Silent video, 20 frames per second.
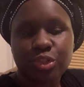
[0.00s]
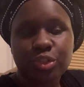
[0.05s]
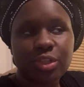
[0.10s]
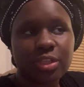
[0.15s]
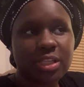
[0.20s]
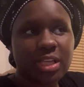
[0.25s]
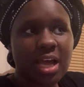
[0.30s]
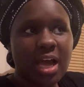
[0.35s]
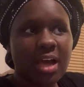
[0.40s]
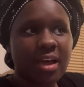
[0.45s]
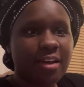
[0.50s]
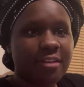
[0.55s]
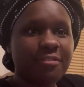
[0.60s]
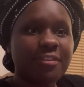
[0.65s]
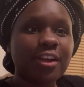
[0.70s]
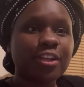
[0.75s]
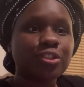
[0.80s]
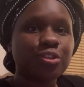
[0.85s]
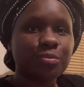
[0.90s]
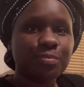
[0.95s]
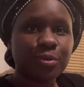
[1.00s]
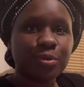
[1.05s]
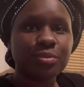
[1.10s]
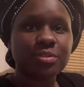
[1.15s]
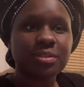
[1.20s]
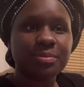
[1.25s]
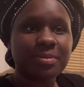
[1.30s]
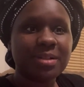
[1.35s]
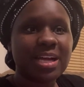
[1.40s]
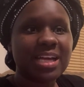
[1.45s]
not affect your milk
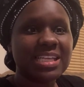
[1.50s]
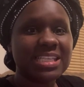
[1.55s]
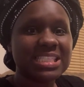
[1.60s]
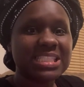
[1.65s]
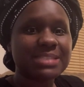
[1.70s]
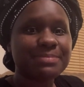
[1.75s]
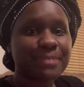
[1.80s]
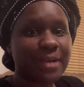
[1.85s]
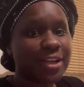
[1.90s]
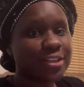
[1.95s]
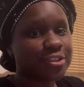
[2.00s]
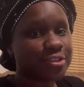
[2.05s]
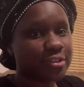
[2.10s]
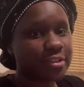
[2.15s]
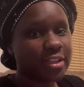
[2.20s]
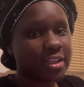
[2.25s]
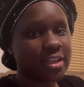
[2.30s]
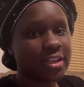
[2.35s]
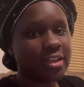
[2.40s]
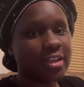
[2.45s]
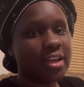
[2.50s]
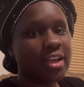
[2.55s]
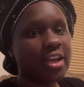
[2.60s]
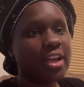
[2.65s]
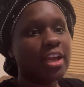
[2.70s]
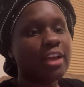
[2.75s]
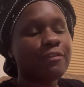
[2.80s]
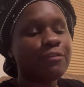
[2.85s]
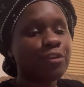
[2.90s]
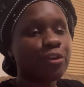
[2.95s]
supply, especially
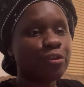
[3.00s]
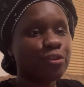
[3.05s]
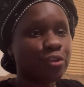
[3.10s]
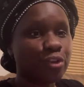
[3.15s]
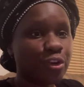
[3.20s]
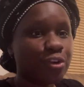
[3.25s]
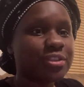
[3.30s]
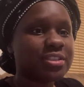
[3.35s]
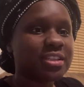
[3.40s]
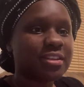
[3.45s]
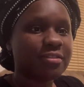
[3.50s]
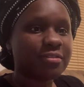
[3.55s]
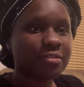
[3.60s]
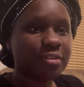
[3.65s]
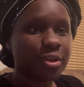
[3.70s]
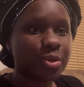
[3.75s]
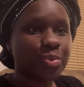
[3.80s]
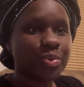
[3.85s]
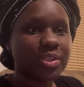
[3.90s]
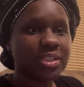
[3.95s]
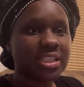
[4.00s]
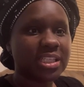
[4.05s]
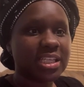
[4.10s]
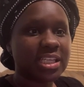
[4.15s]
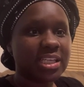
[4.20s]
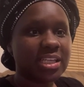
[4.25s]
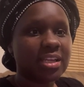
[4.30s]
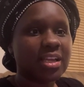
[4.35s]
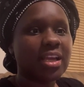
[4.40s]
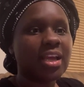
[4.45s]
if you're nursing
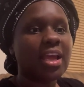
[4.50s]
frequently